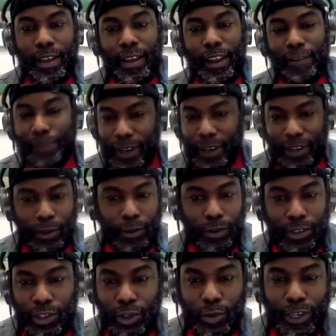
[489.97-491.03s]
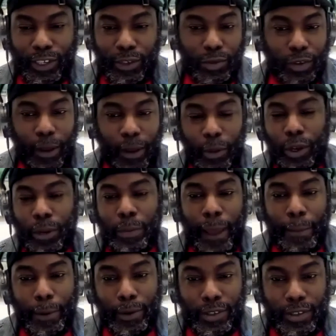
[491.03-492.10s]
and I've been in those situations where I'm the only
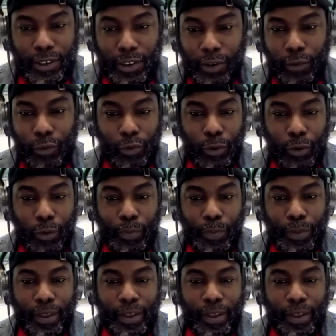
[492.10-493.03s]
black person in the room.